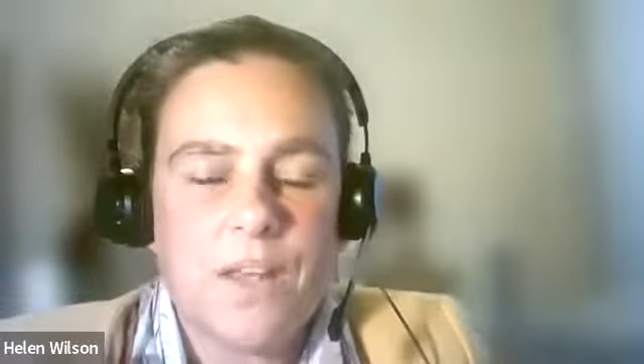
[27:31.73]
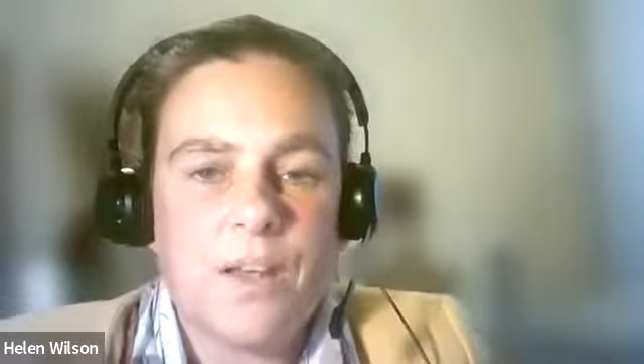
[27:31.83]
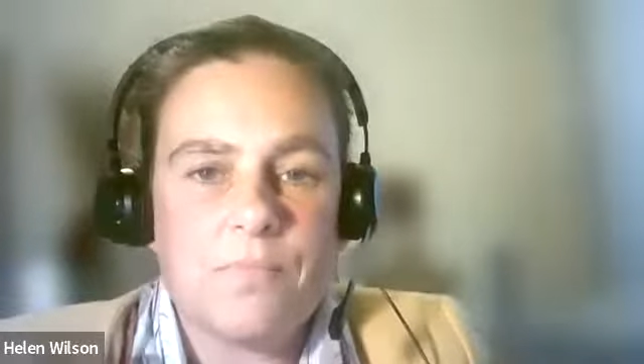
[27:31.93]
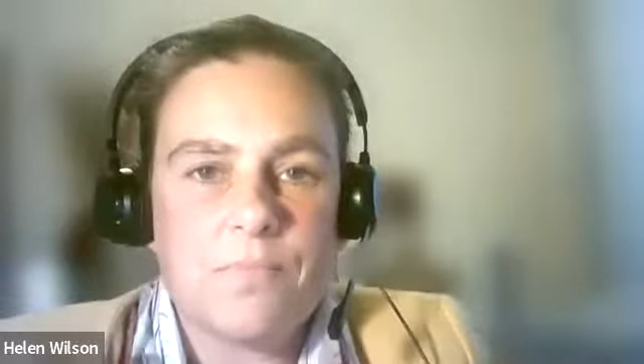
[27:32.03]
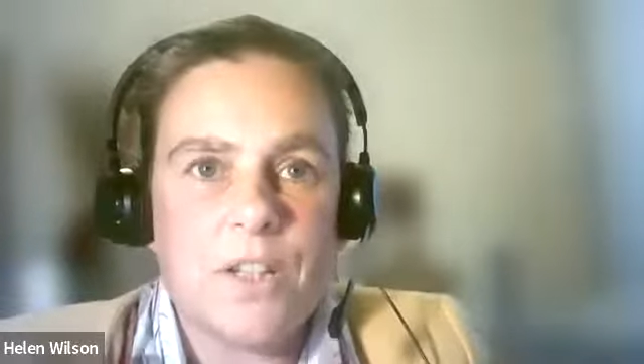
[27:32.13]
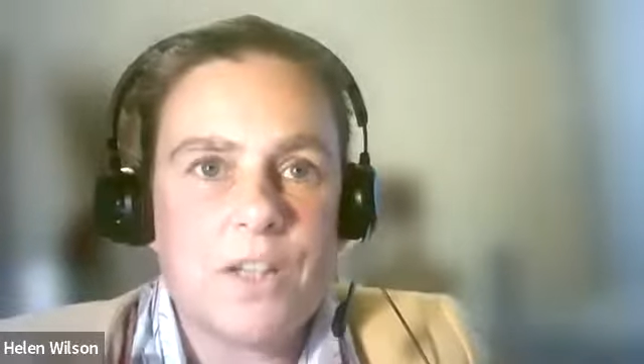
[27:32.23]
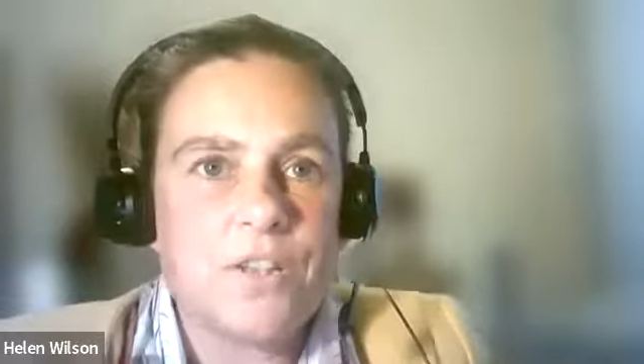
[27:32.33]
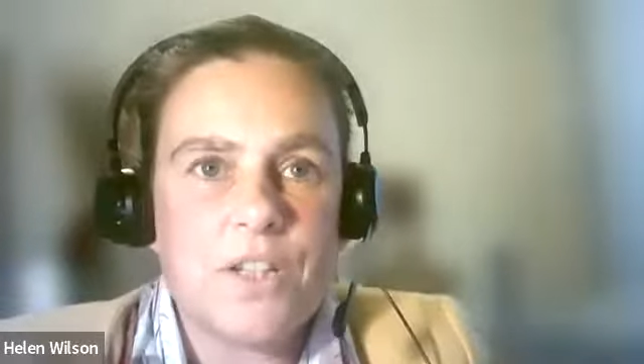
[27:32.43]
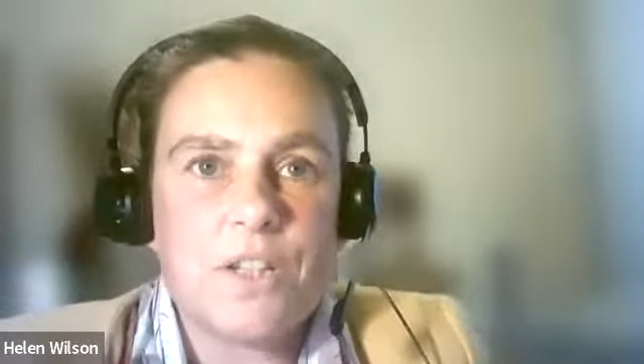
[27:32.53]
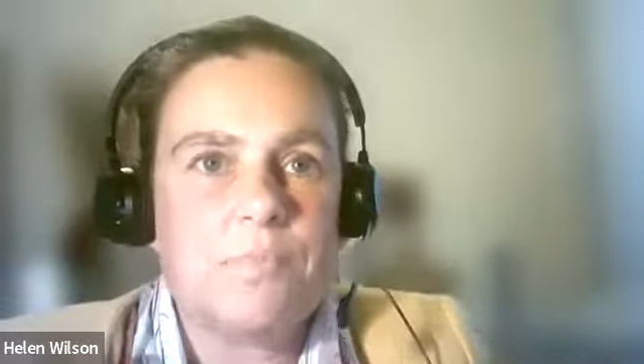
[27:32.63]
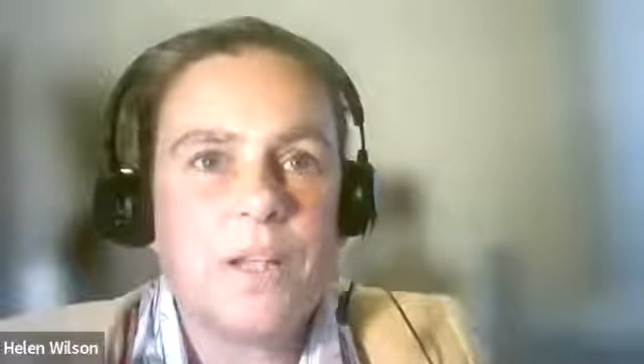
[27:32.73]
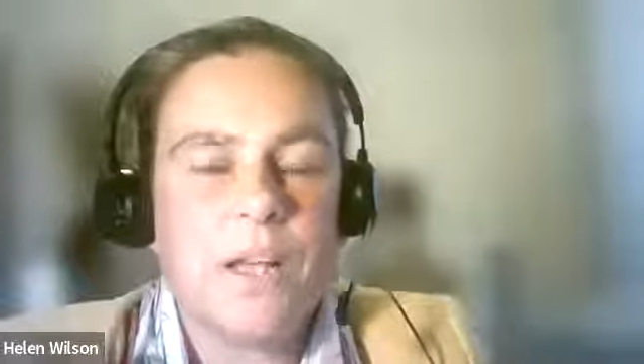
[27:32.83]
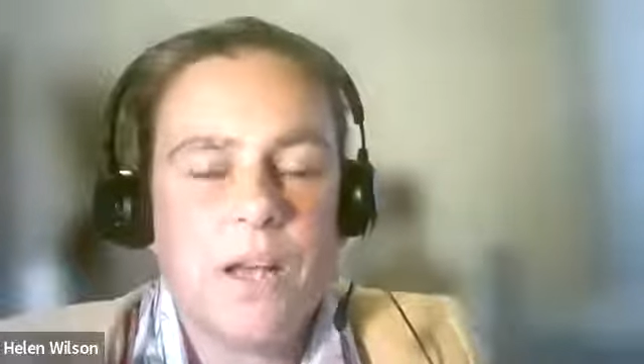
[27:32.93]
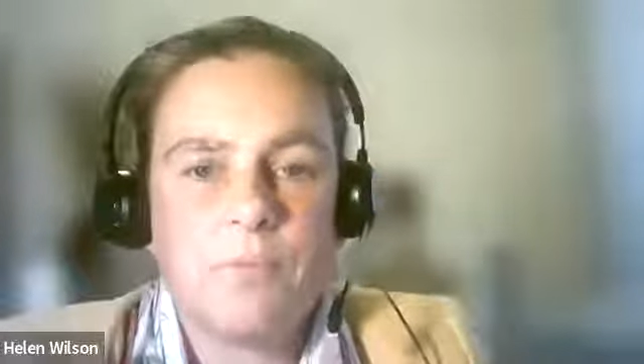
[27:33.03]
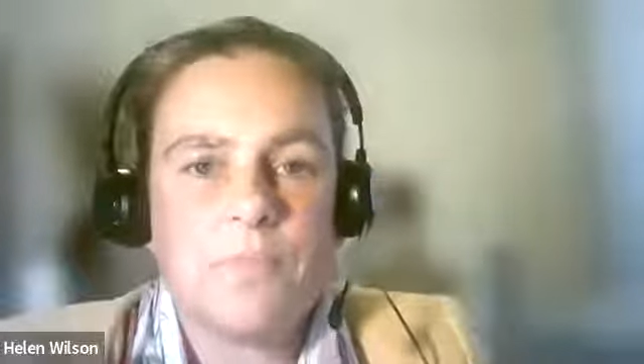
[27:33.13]
And she's
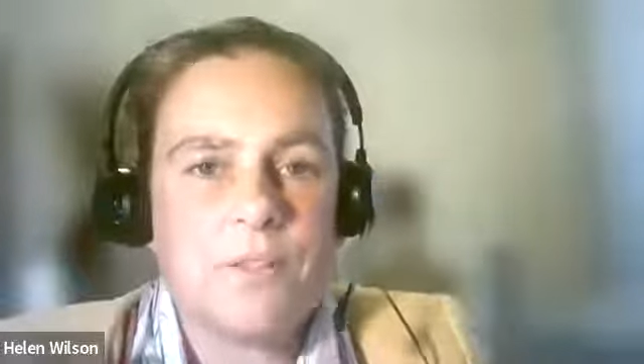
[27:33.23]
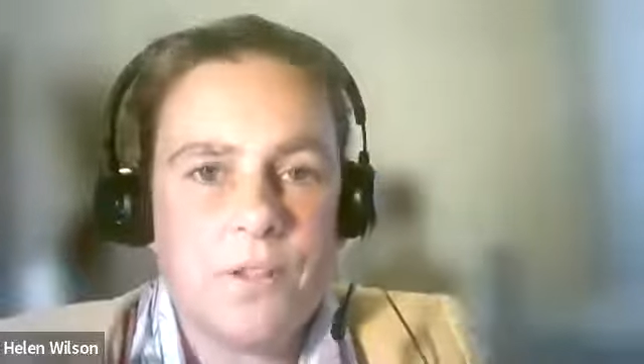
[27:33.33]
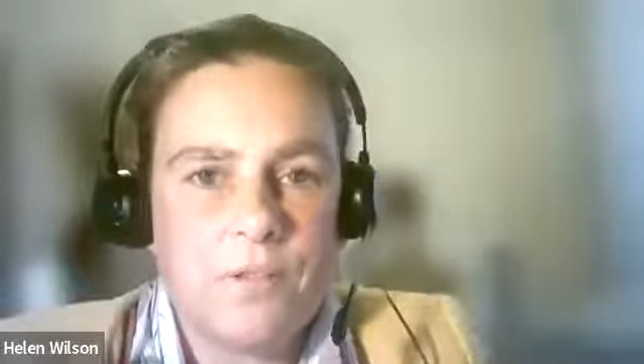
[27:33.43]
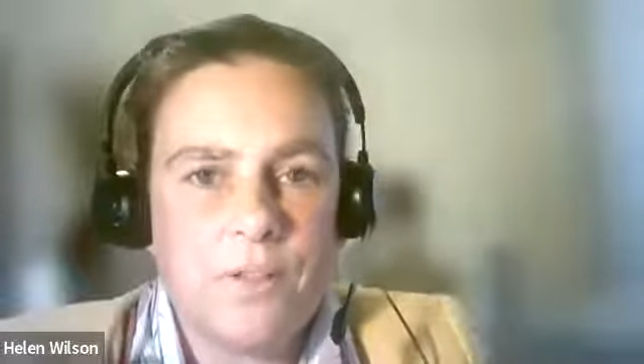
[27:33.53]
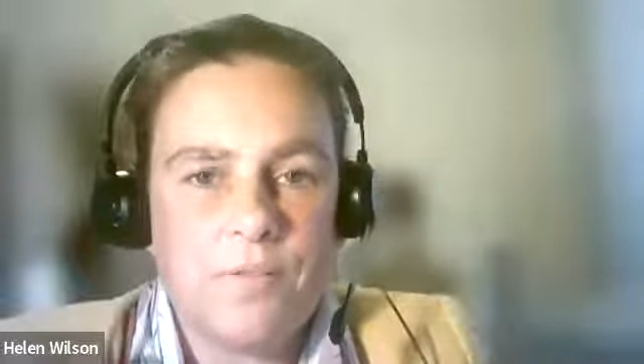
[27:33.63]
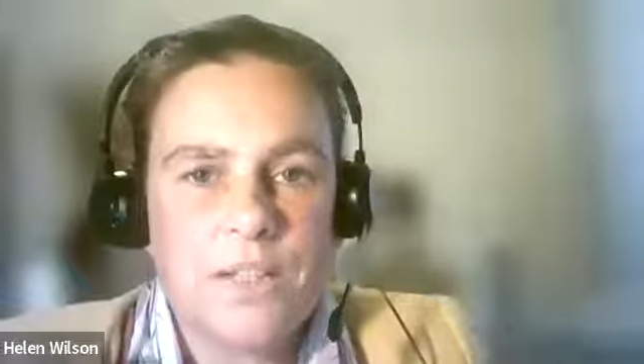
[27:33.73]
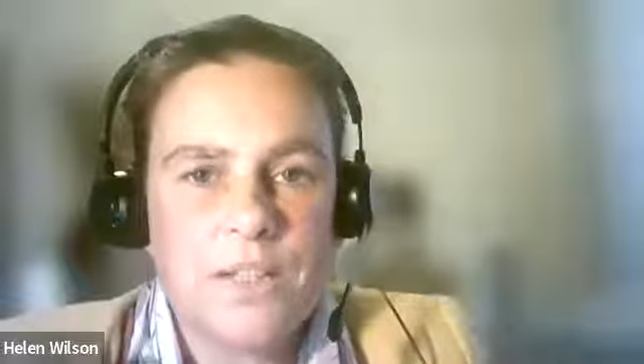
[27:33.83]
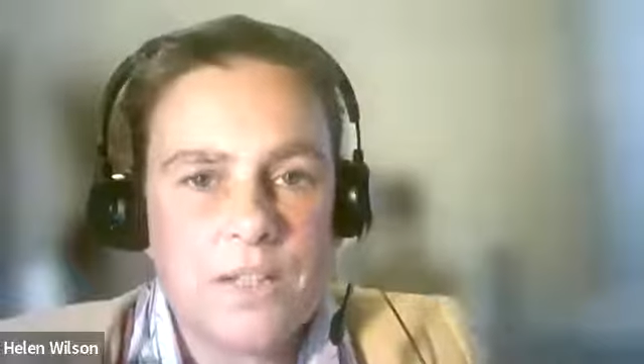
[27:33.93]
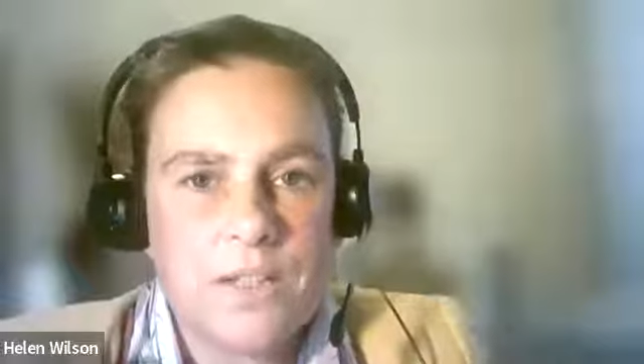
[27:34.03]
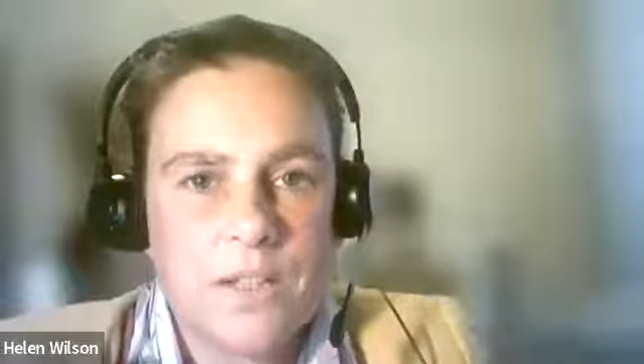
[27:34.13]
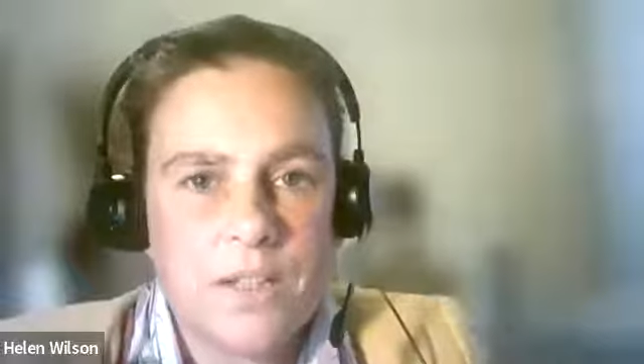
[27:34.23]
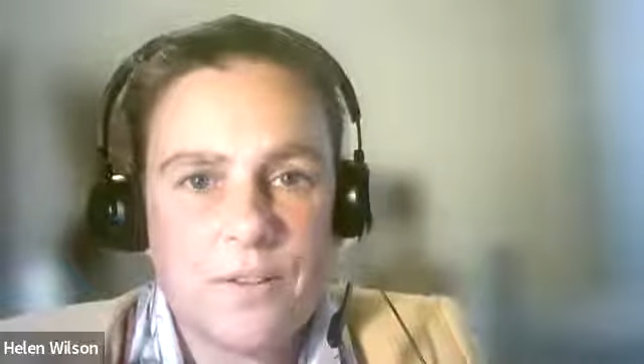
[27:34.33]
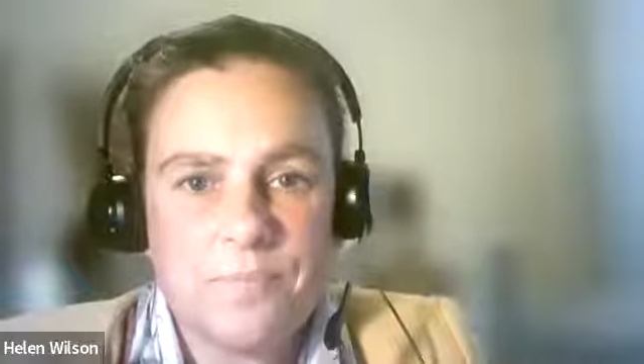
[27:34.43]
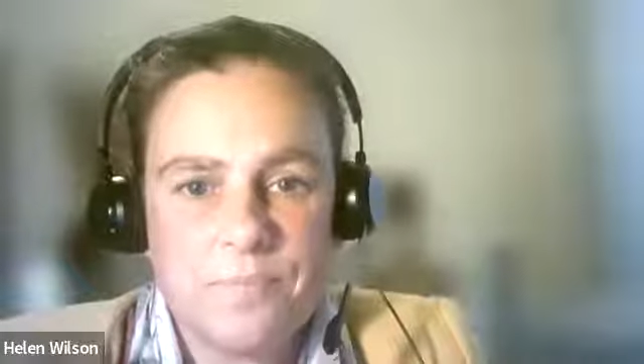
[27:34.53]
been absolutely fantastic.